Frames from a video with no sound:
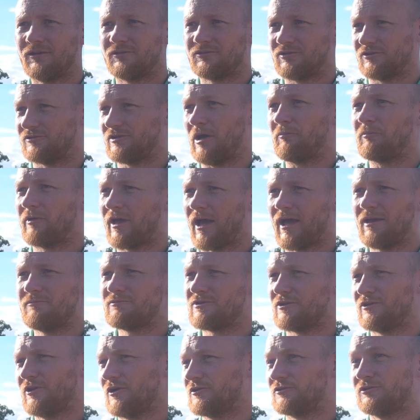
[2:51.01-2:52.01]
some
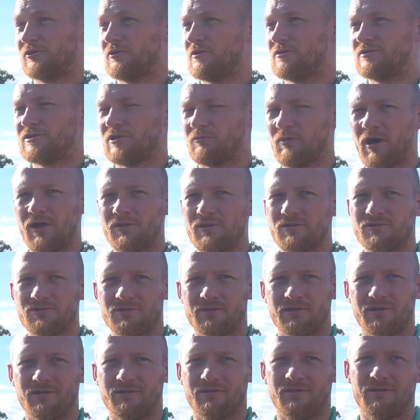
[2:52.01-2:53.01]
games and not suited to others.
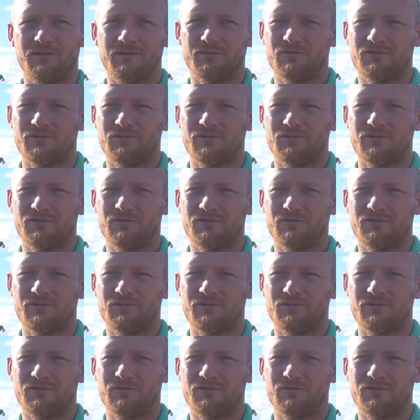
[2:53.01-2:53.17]
And it